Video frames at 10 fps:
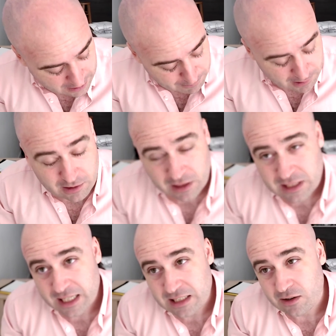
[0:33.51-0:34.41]
but
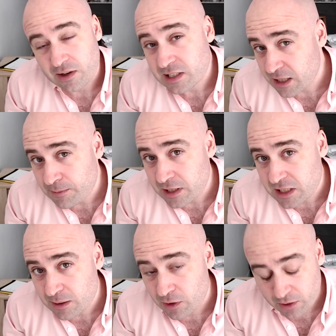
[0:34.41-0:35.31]
nonsensical. And something
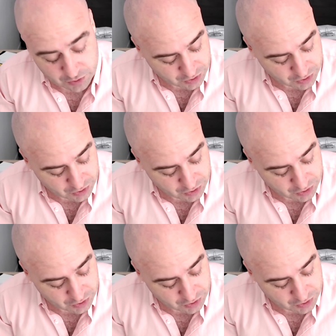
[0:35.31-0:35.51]
similar goes